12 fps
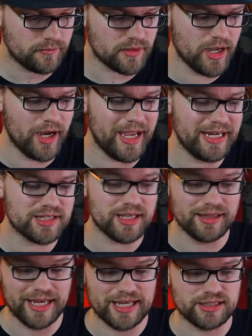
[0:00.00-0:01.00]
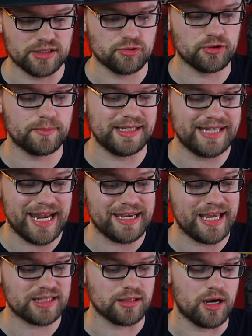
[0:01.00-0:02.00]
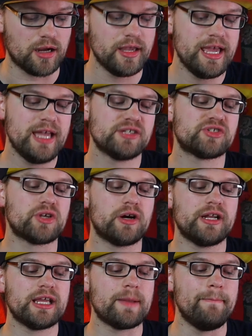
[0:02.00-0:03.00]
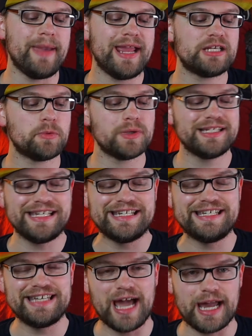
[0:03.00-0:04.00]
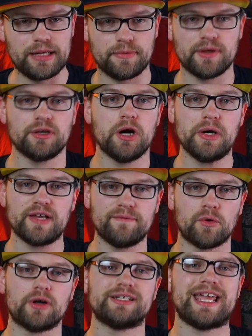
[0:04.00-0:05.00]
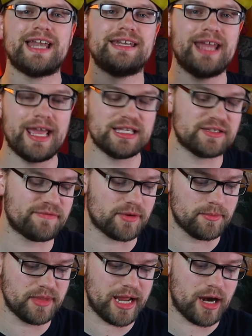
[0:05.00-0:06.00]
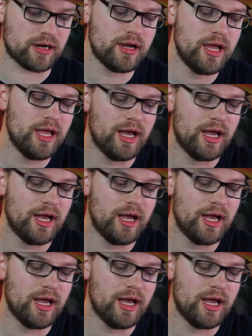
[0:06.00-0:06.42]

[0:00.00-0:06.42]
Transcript: Uh, and it's, uh, like I said, it's going to be 10 days long, starting May 29th and going for 10 days from there.